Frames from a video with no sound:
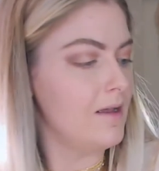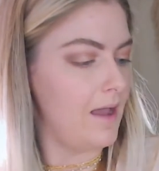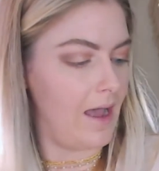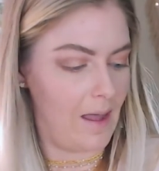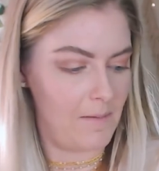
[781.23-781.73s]

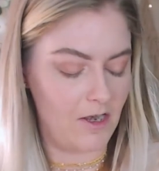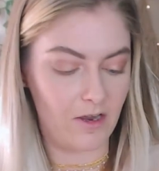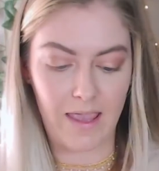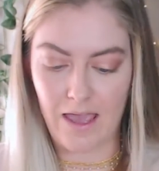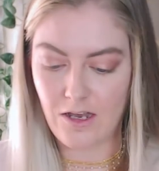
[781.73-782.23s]
And
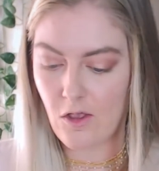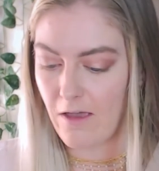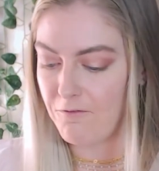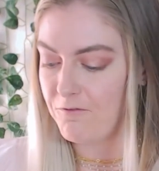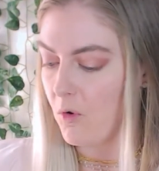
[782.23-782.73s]
again, you
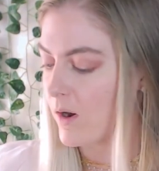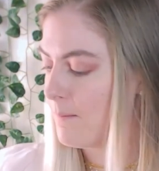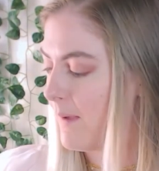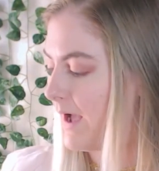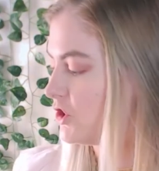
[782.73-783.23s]
get 4
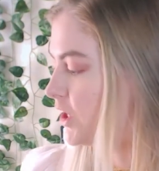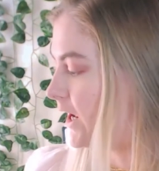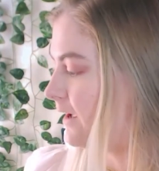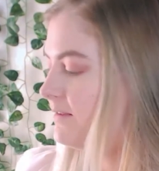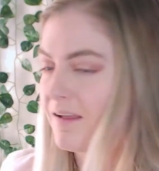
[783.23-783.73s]
matte
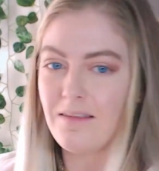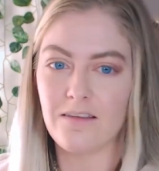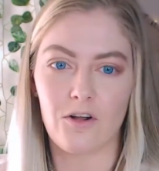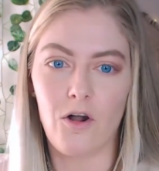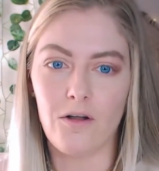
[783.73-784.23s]
shades. These
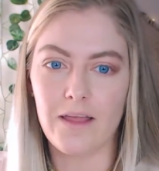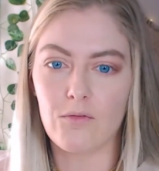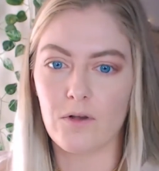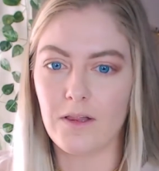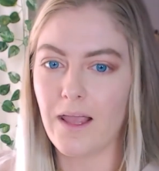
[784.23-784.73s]
are all like
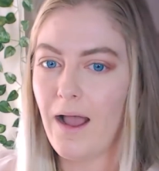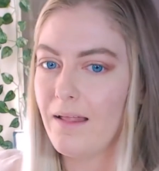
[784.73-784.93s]
really highly